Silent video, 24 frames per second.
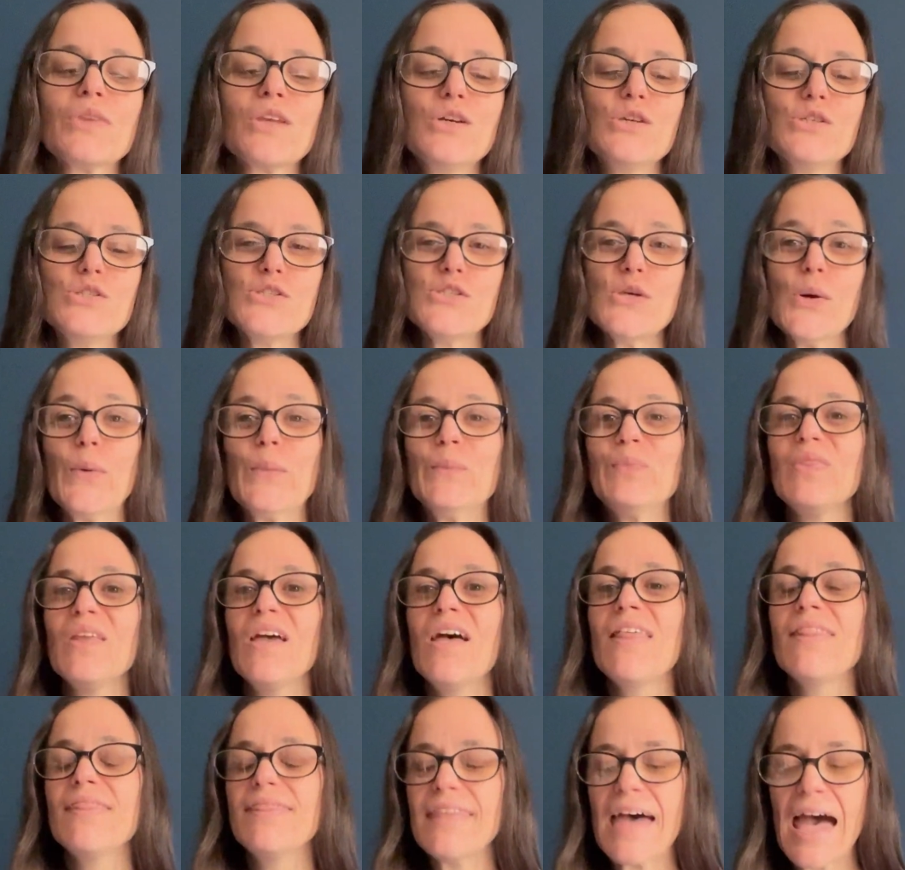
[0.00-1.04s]
So
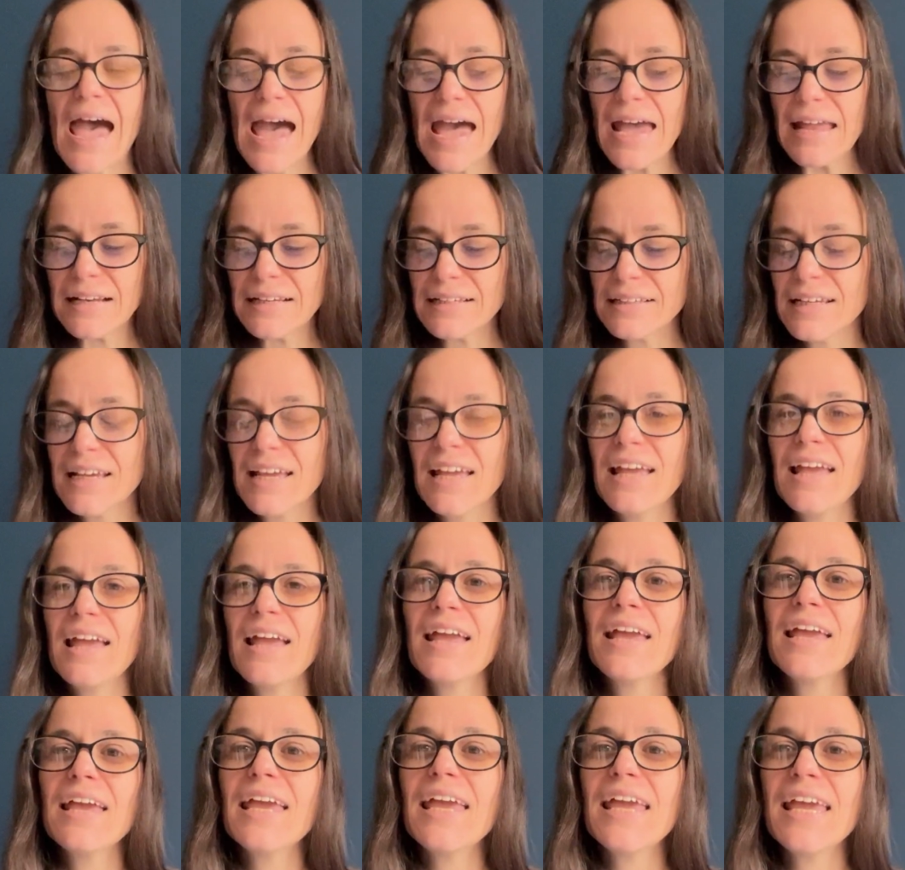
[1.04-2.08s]
that
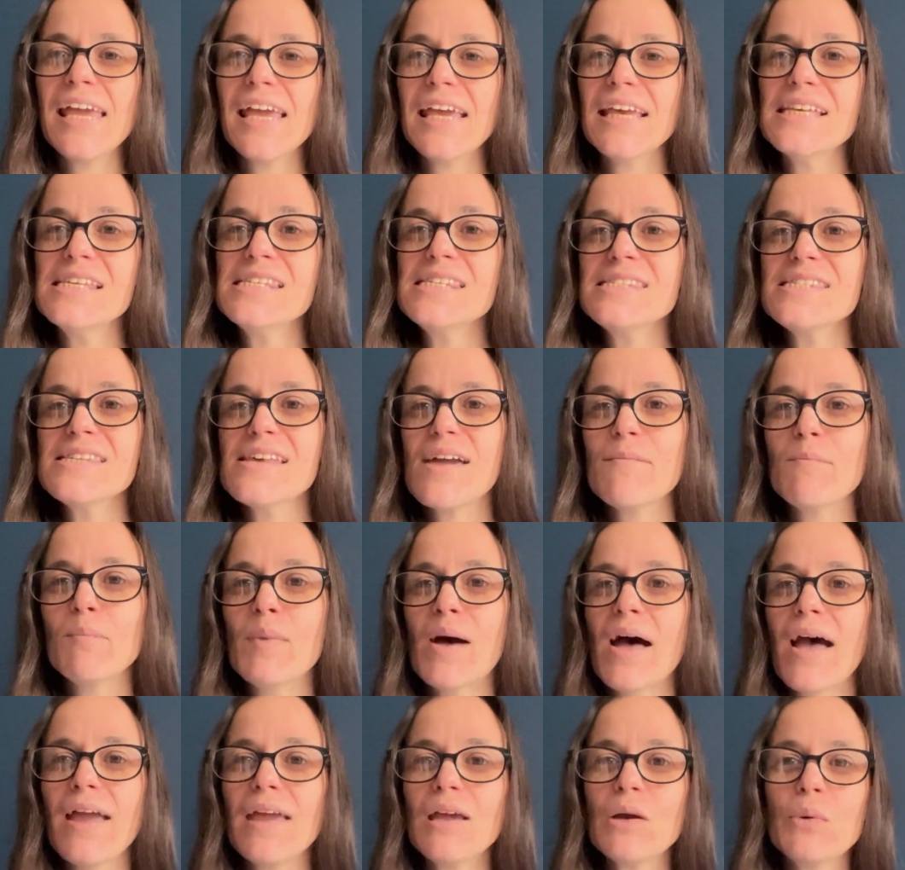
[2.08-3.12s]
is
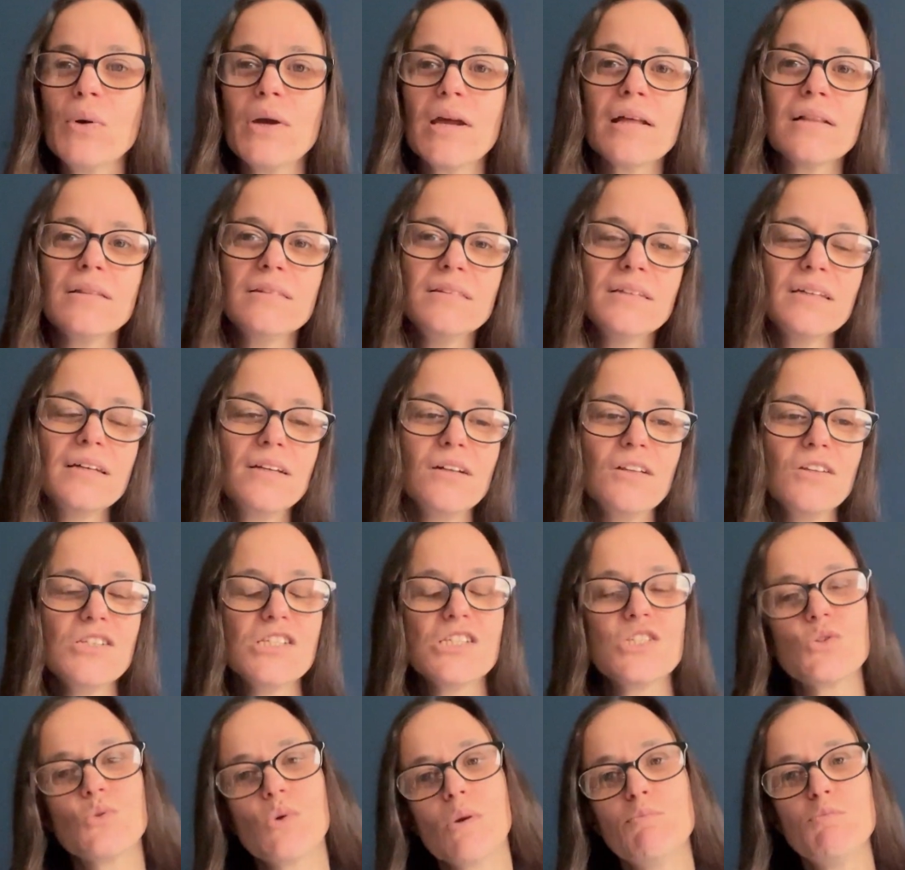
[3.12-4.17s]
my quick little
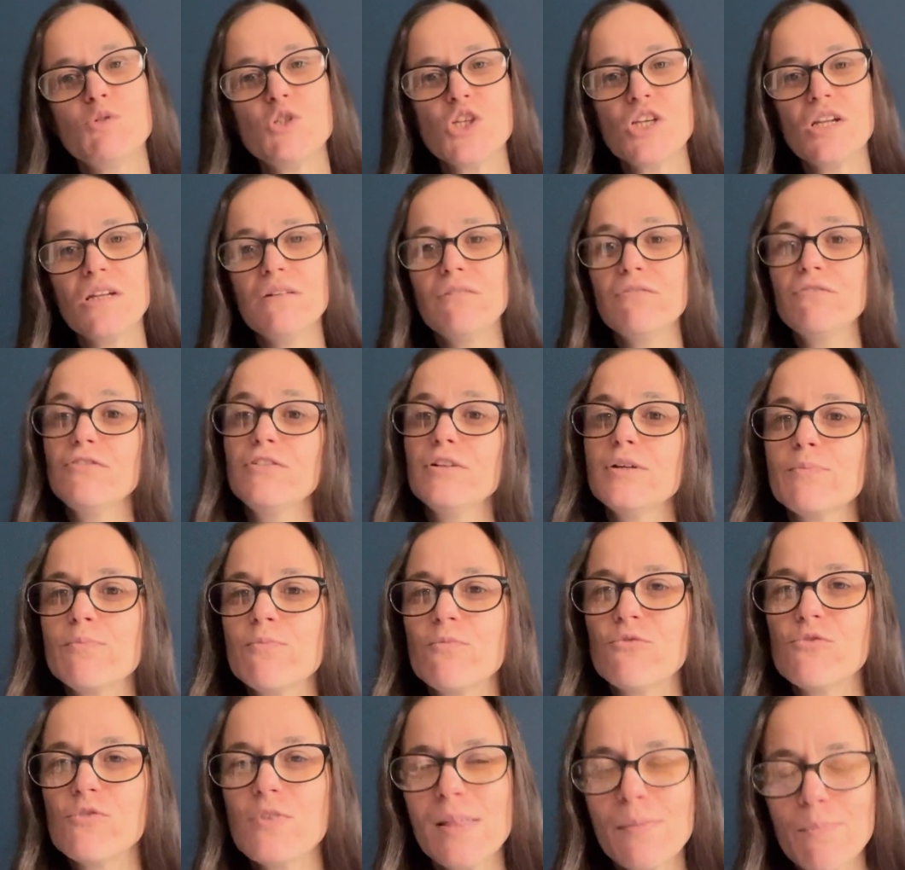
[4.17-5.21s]
description and flip
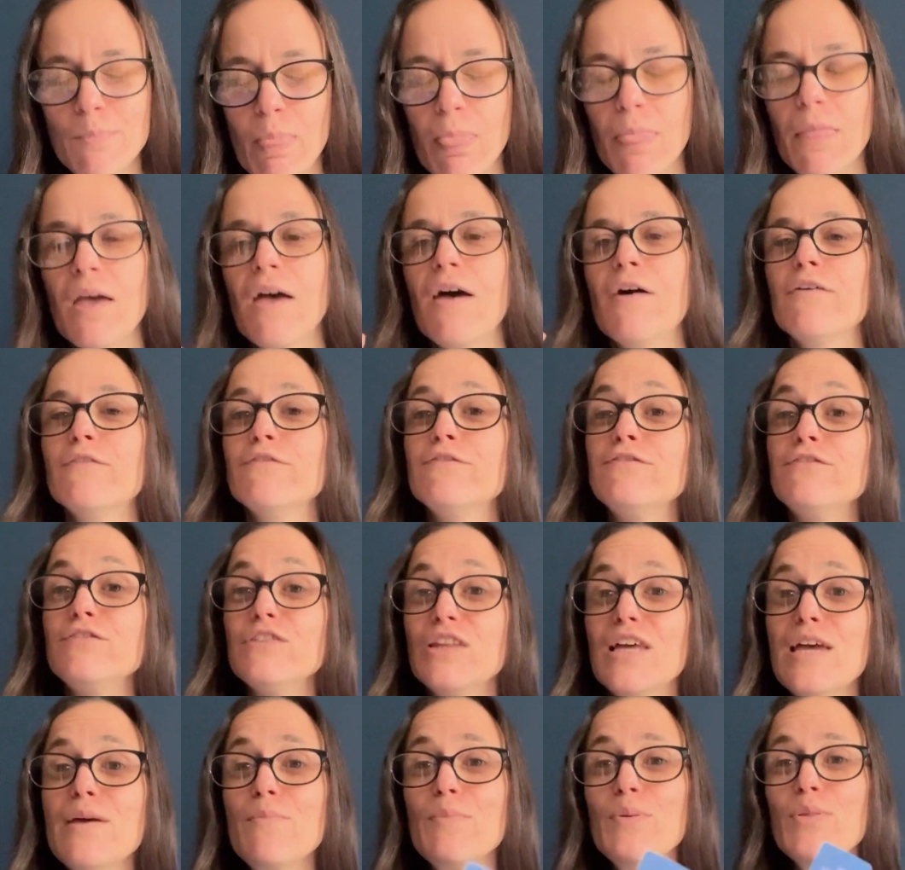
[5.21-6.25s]

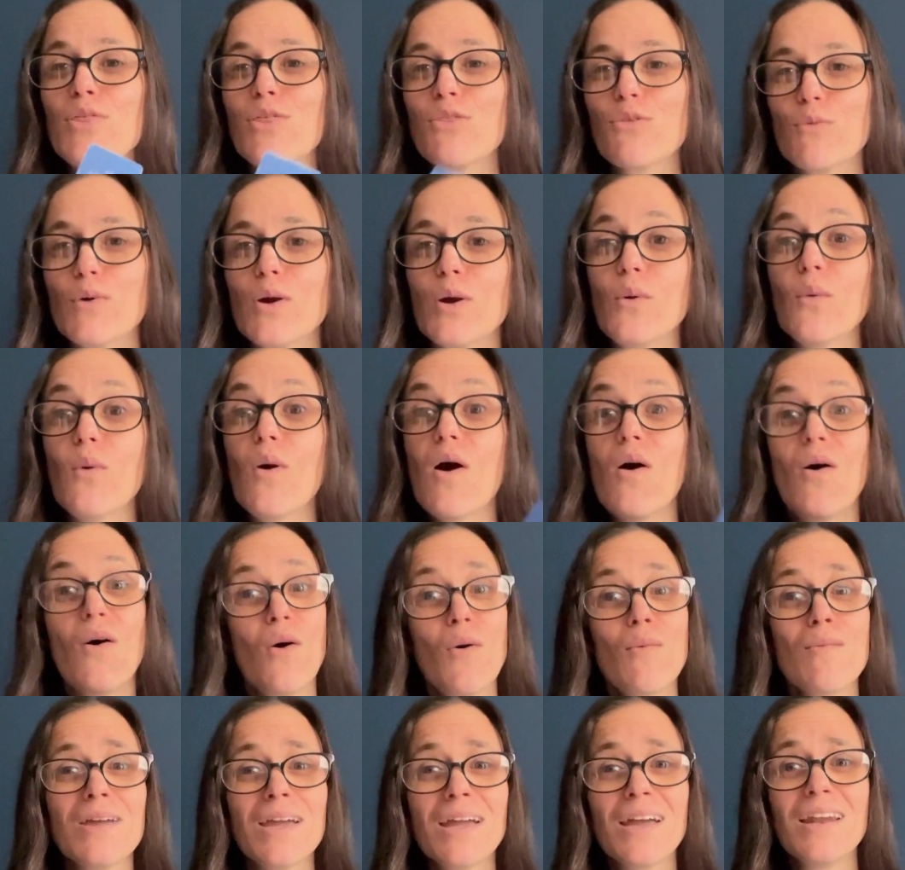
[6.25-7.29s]
through, oh
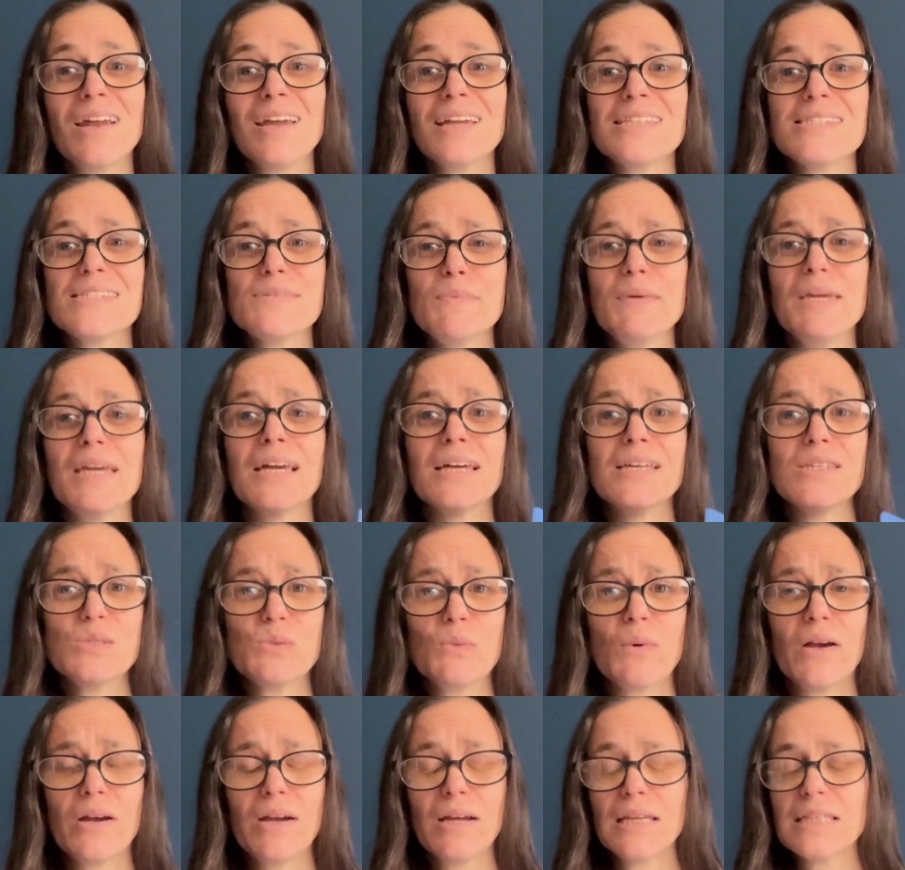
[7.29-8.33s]
my God, I can speak, I
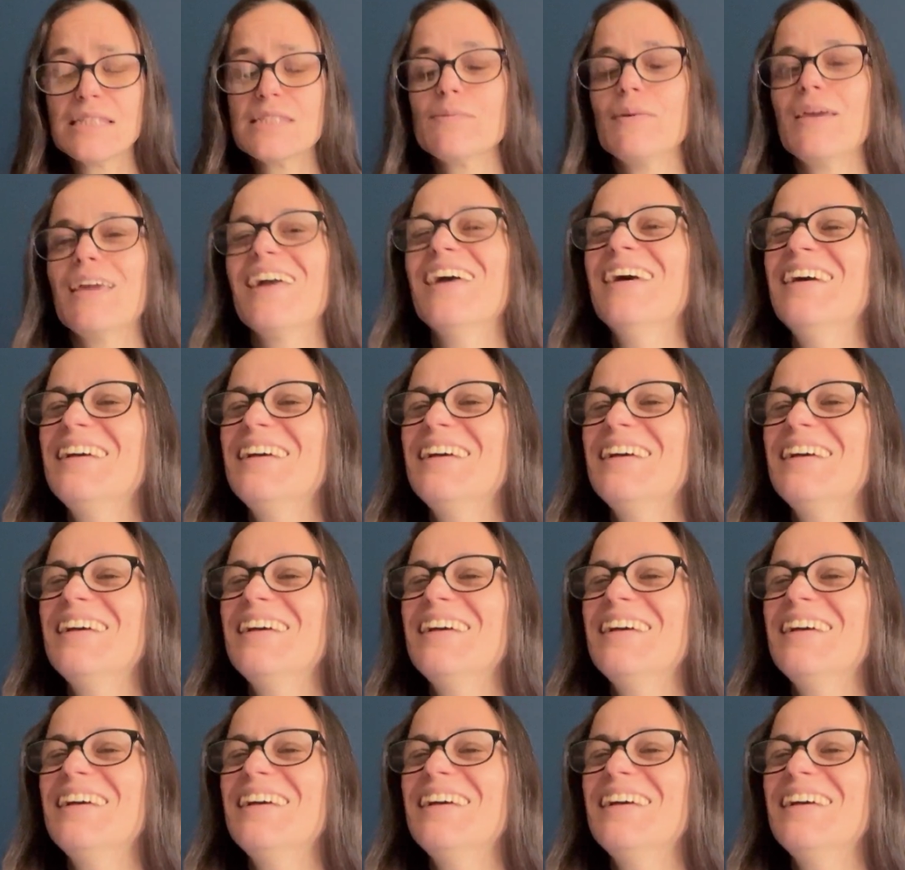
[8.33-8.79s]
swear I can speak,